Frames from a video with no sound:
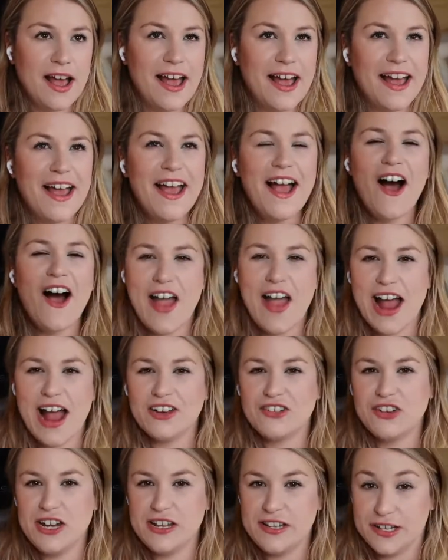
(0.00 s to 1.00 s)
I
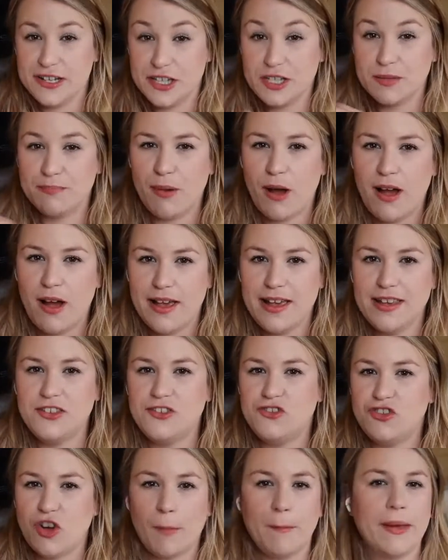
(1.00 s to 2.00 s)
actually despise
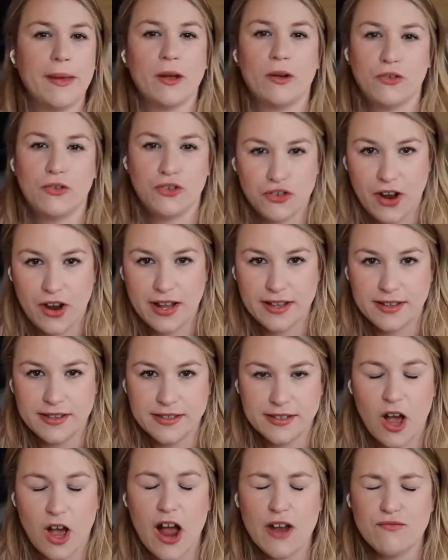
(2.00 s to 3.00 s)
jumping on
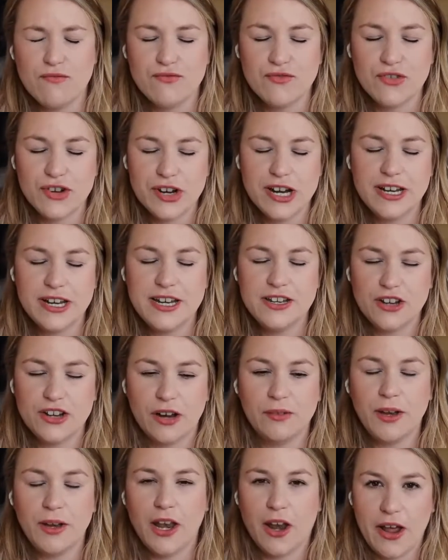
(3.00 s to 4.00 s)
trends. I really
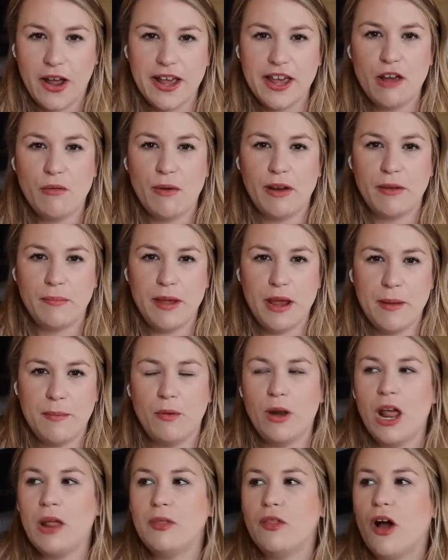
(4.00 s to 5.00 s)
don't like it when people
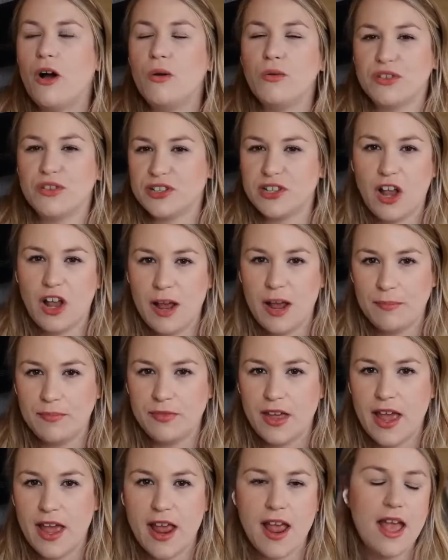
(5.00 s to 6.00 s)
like the whole slime
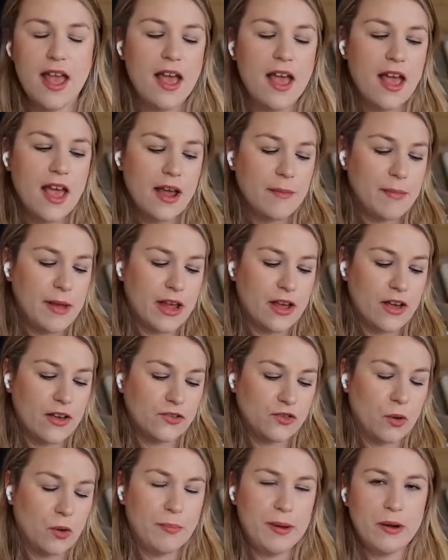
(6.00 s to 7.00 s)
thing
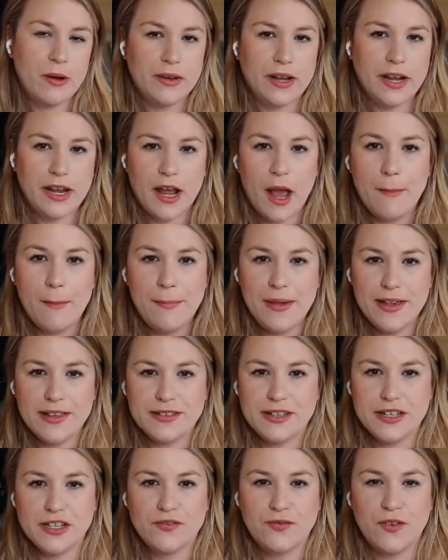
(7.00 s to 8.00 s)
because you're building a
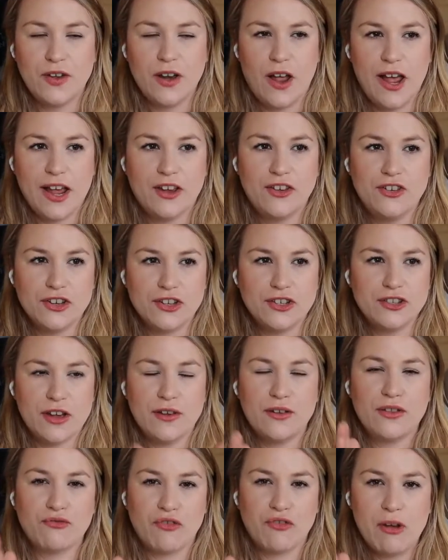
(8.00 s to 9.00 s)
business for like just
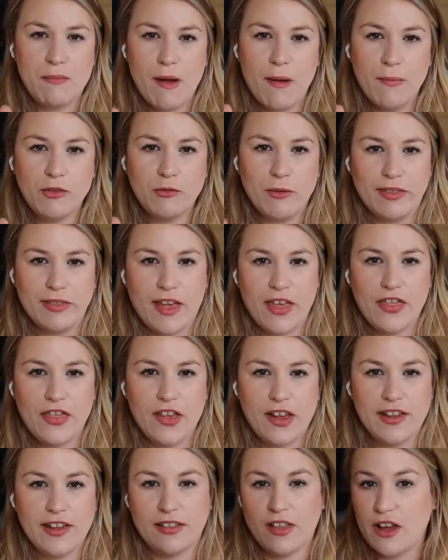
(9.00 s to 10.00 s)
those three months when that
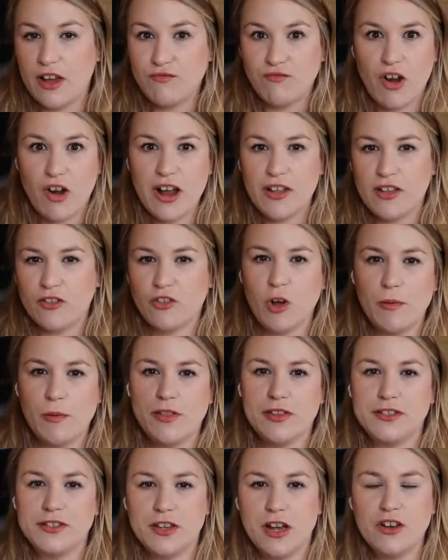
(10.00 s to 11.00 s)
thing is like right at the top of
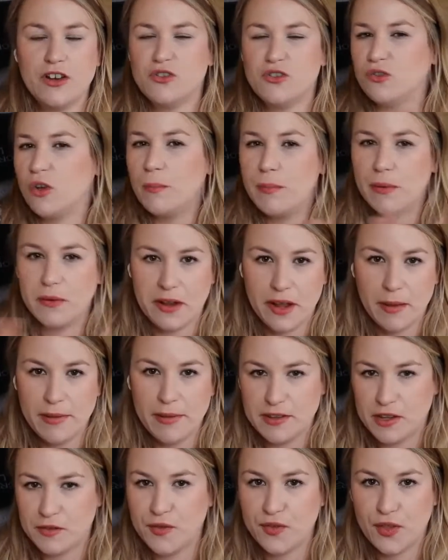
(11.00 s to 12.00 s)
the search. You're not building a
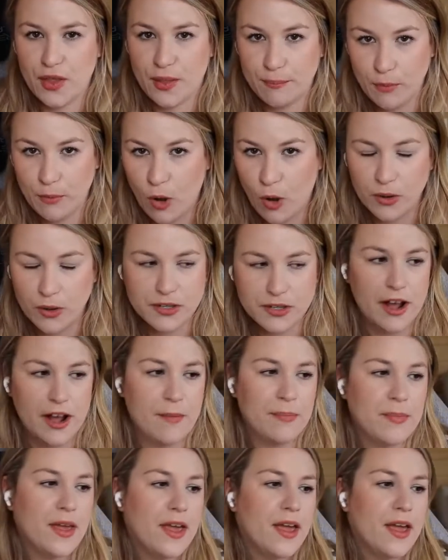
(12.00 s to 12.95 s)
business for the long term.